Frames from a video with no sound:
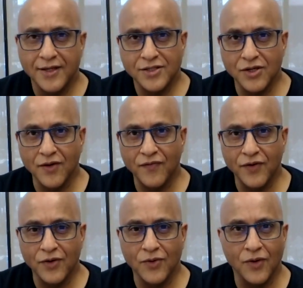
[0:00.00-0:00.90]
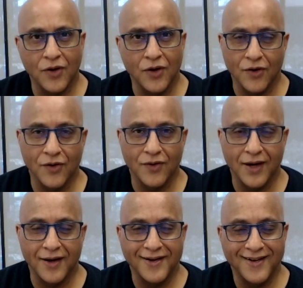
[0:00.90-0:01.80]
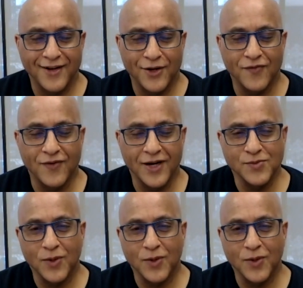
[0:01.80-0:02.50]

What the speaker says: So if you or your friends